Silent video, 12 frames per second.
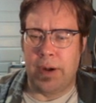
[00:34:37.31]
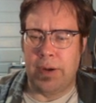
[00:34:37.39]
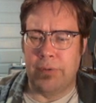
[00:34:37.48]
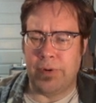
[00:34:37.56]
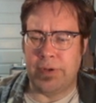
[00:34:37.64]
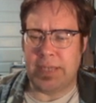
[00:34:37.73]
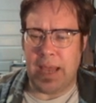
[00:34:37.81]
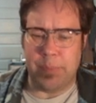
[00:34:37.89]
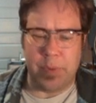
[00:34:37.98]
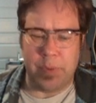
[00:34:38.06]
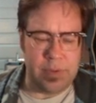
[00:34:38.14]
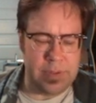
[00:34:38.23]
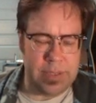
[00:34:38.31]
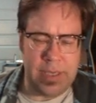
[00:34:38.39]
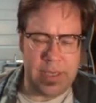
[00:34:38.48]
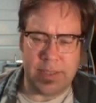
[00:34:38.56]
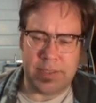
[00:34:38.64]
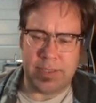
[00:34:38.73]
for example, he
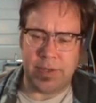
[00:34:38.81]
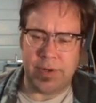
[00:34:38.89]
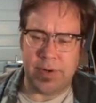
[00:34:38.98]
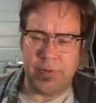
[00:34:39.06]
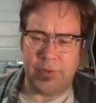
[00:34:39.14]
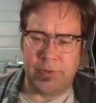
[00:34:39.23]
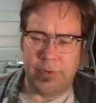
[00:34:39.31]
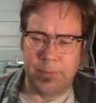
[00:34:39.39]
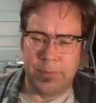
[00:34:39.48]
considers